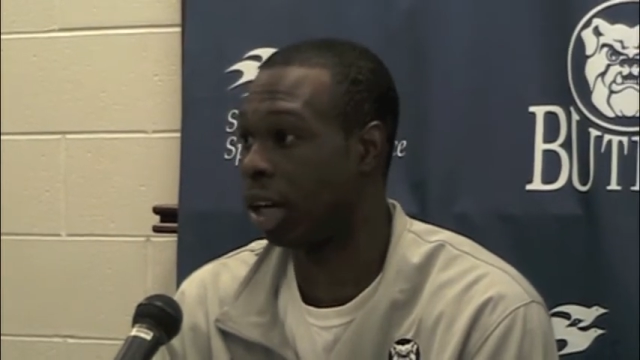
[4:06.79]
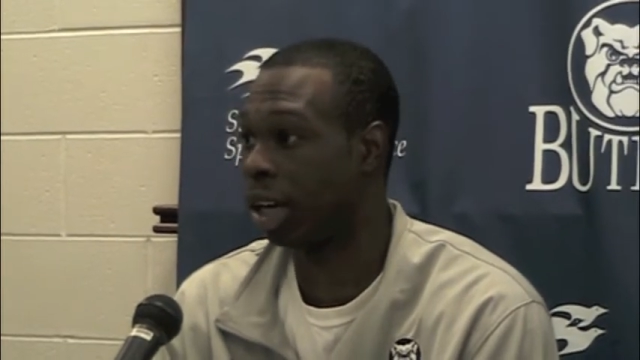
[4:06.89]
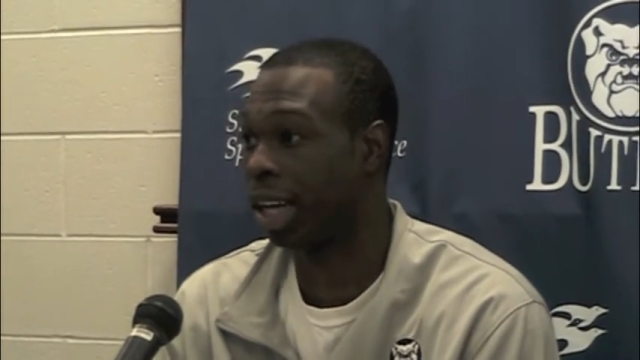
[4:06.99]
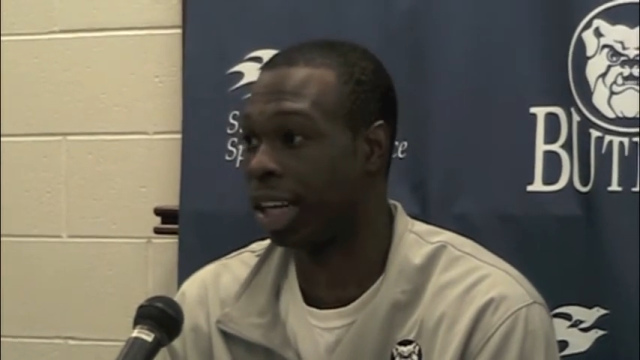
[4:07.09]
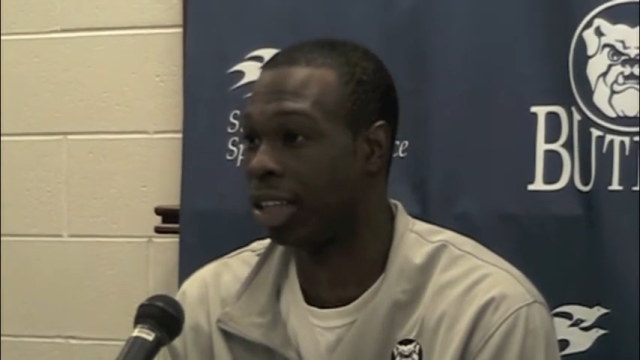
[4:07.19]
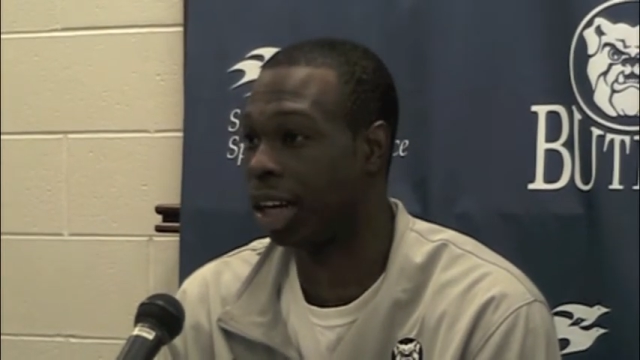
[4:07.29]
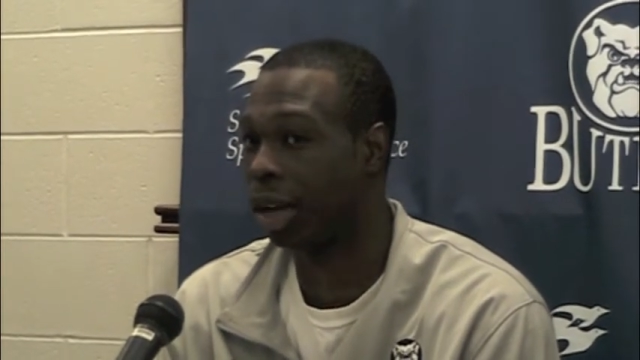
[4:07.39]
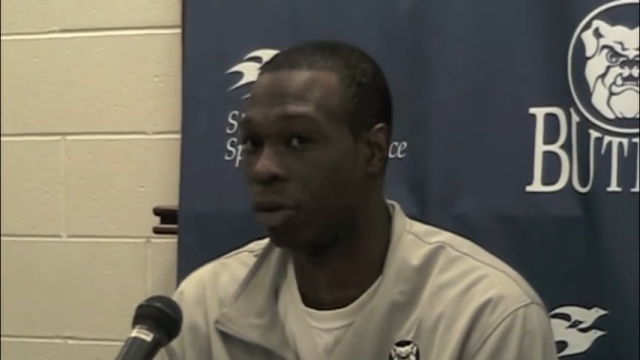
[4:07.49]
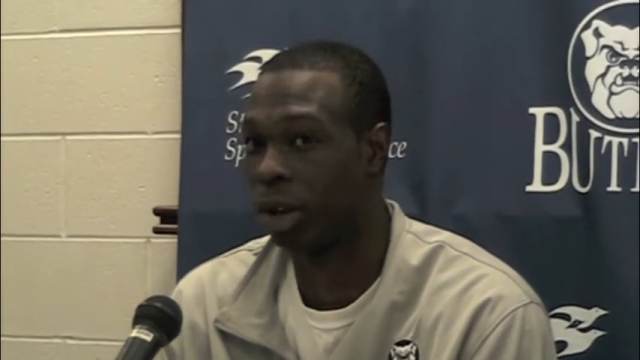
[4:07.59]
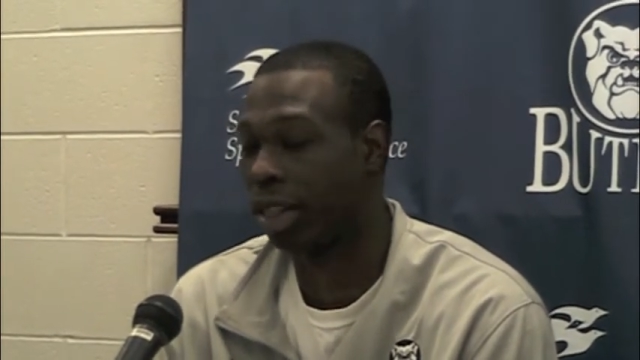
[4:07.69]
get it
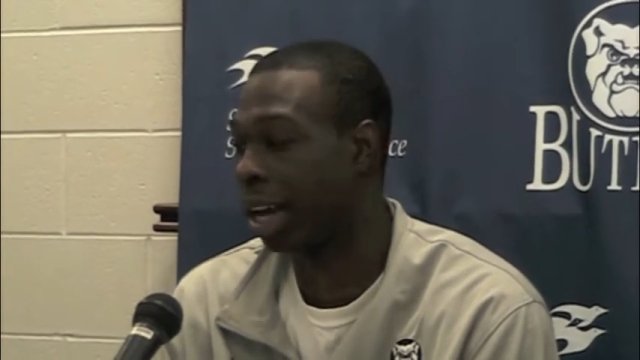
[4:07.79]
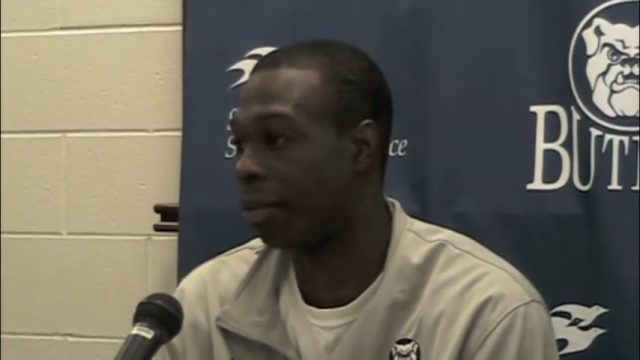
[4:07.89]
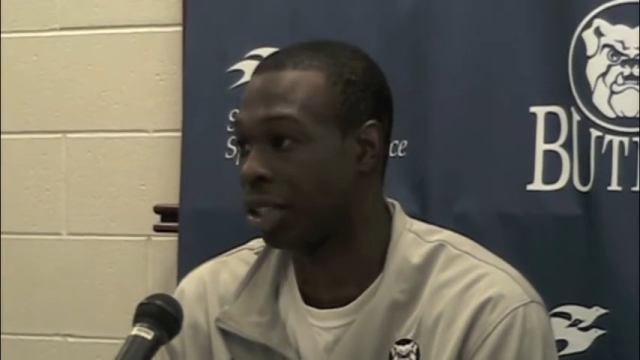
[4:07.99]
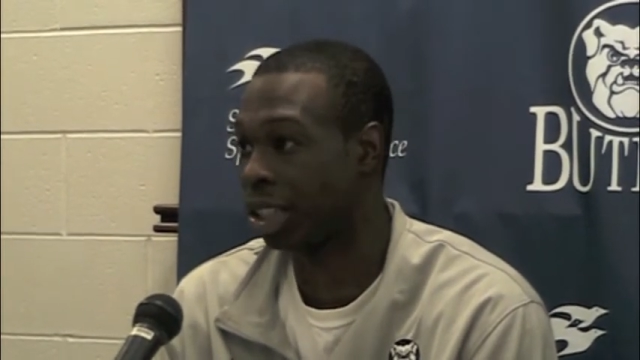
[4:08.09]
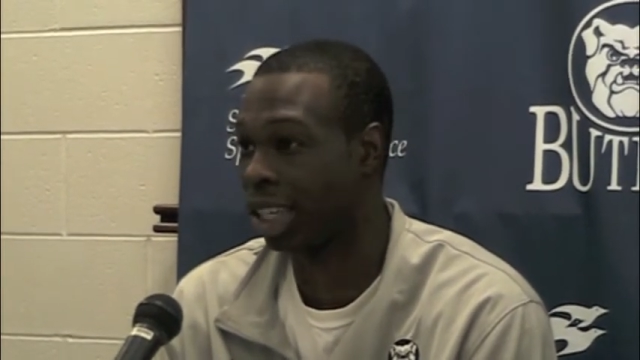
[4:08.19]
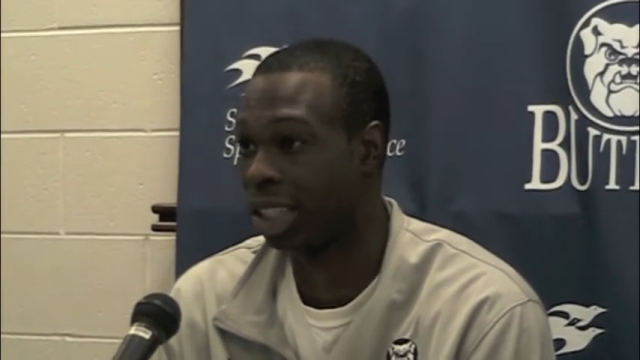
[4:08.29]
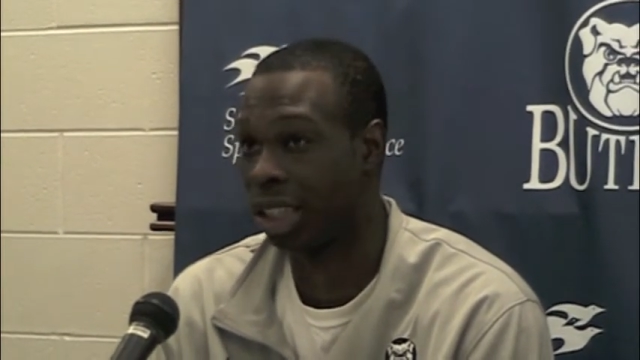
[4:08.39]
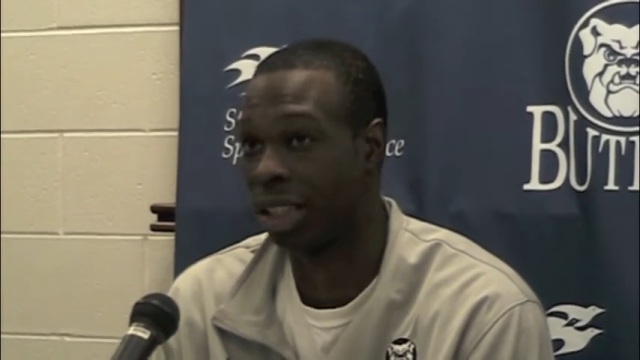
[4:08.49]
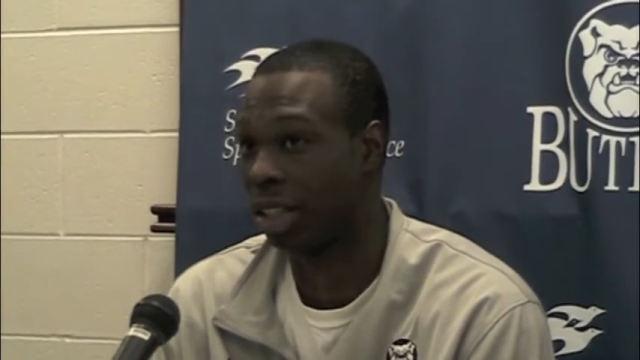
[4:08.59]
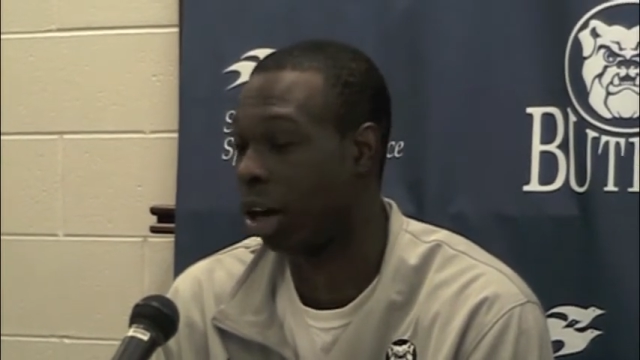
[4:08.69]
done with that much
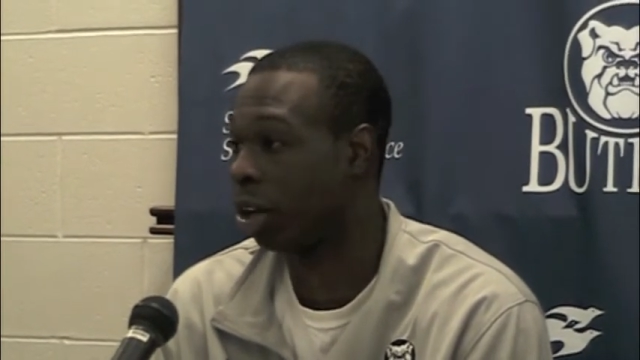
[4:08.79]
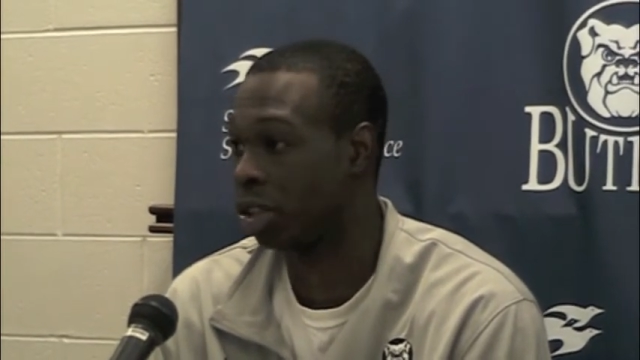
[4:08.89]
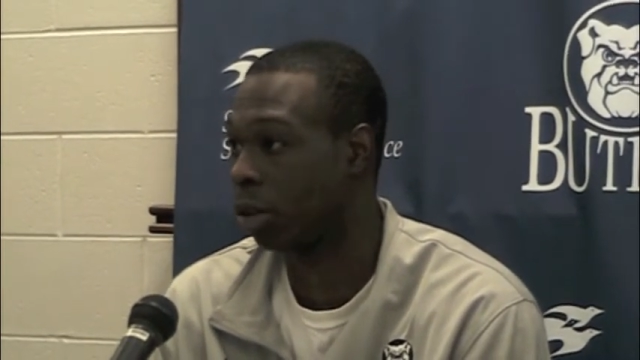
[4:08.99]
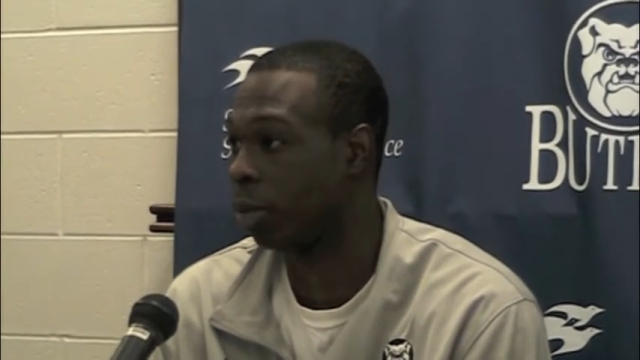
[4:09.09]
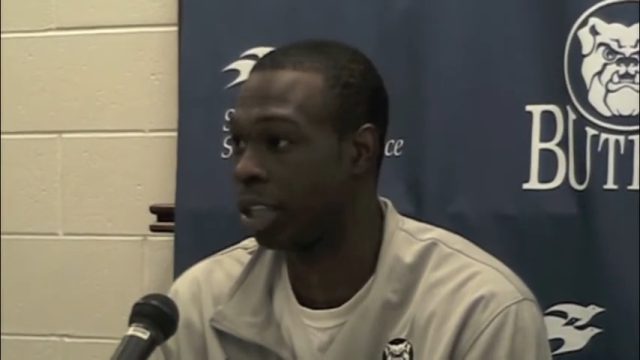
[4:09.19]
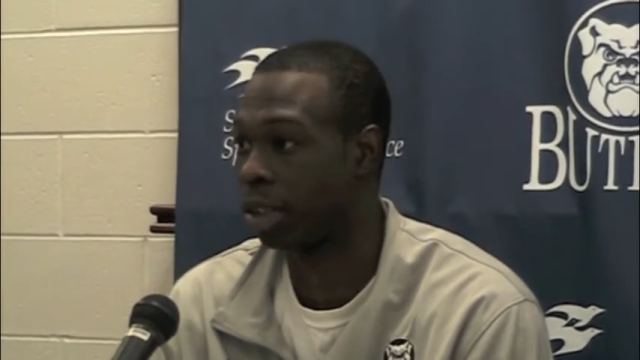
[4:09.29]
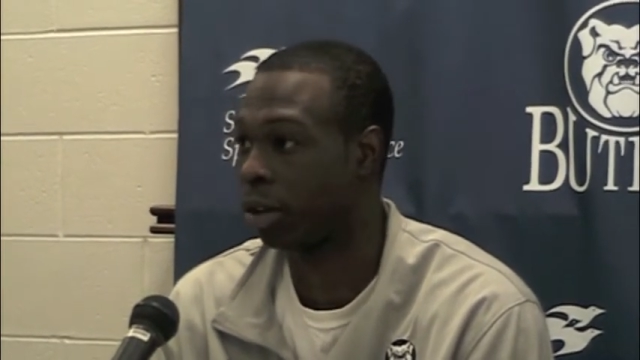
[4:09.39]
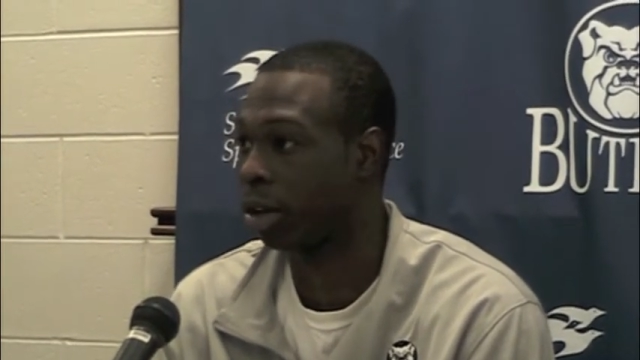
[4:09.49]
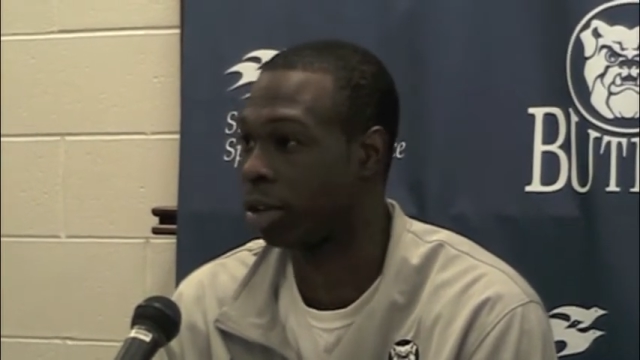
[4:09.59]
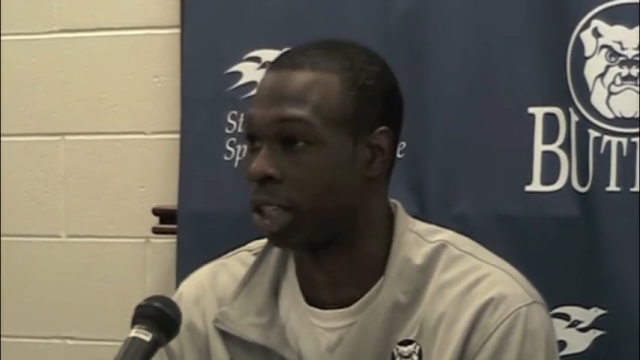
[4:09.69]
attention is also a blessing
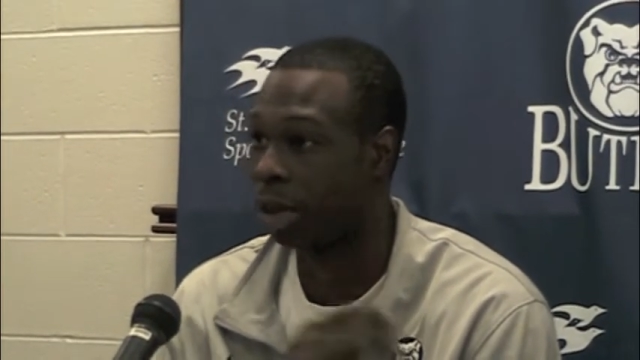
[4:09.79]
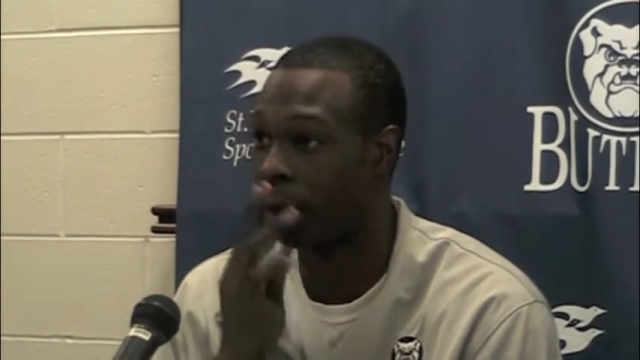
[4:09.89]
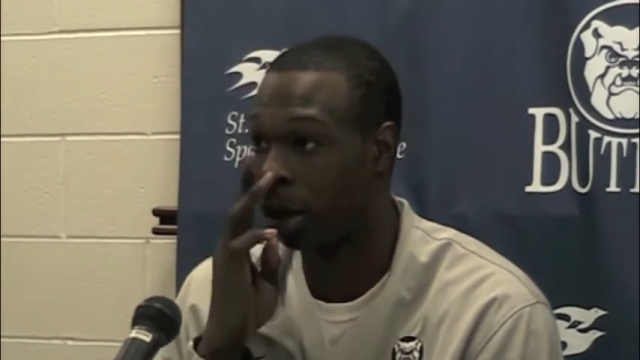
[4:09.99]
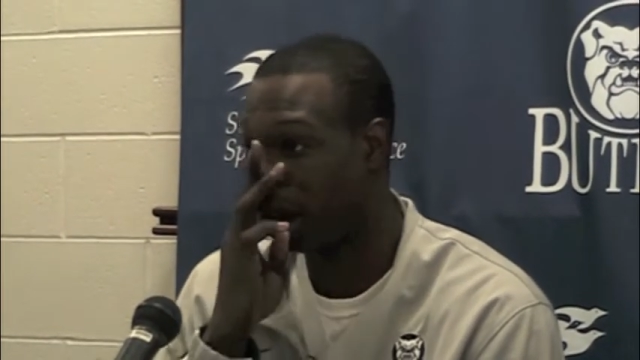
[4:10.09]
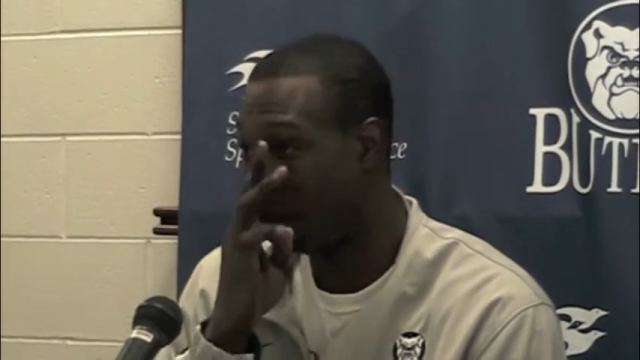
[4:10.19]
on our team.